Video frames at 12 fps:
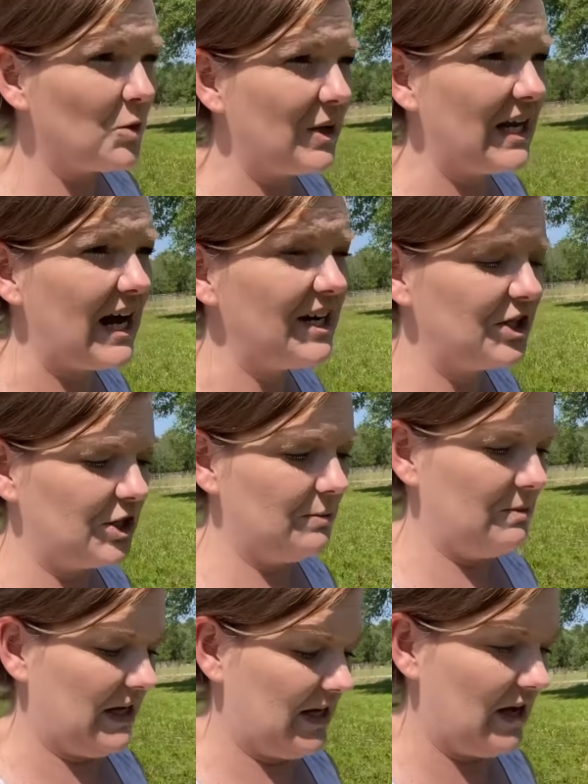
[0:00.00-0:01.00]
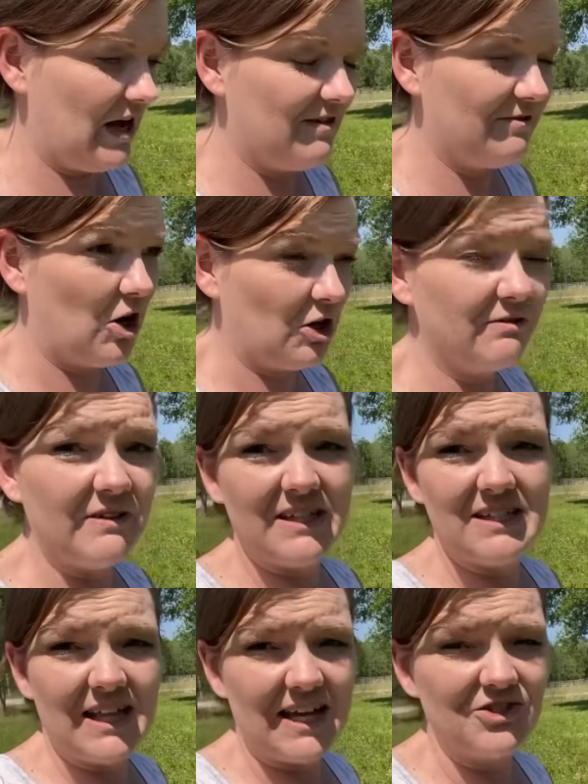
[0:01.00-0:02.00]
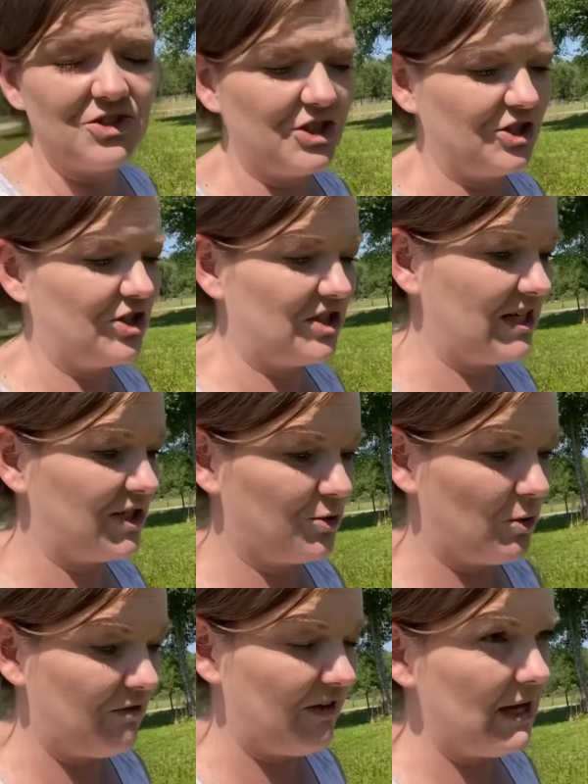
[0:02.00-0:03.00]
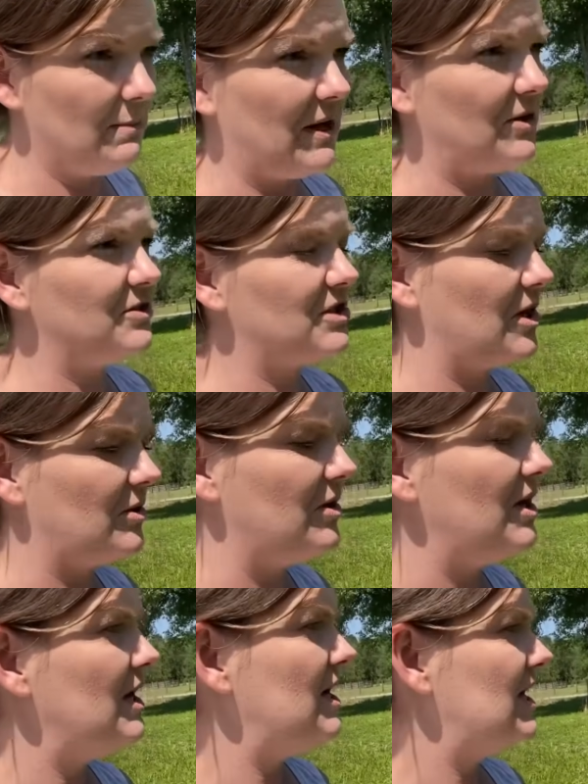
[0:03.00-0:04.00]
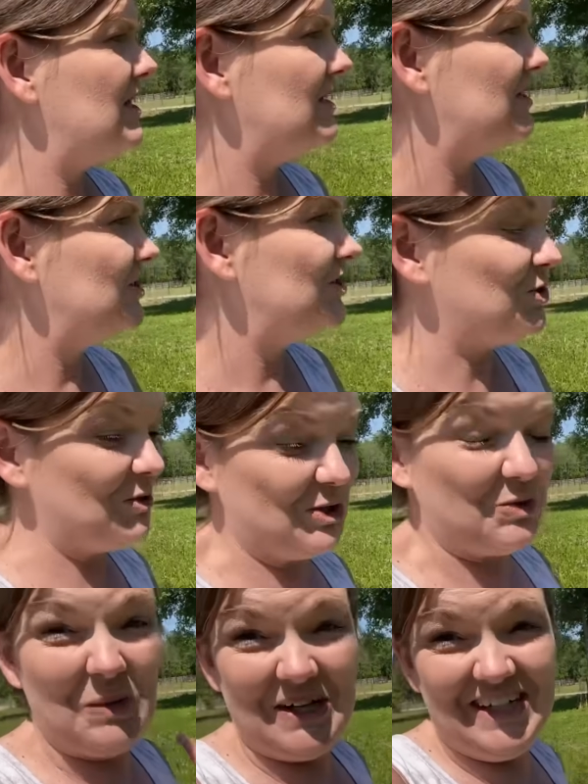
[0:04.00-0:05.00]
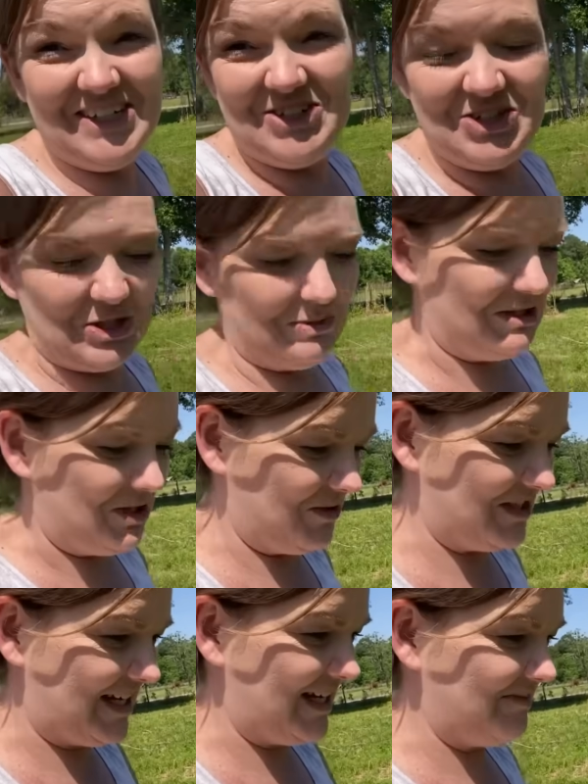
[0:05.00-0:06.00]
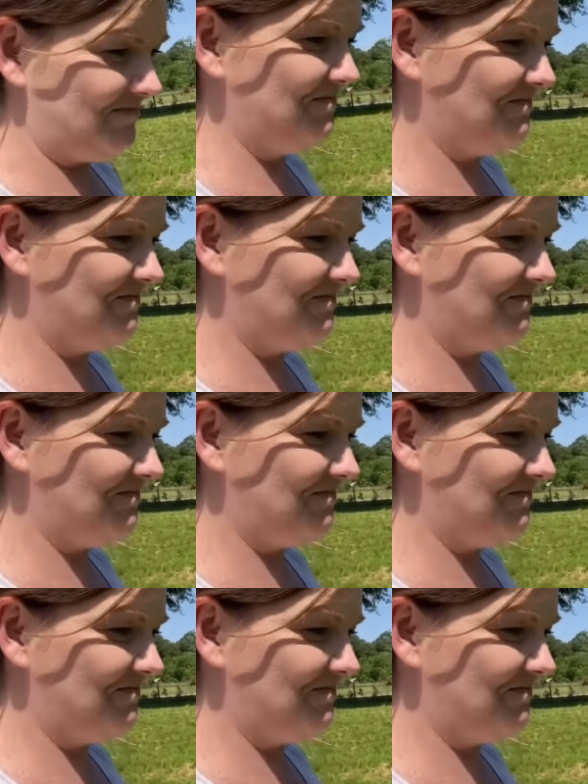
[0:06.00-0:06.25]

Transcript: we got a good bit of harvest last year just out of 12 hay bales. So doing 20 is just going to be so exciting.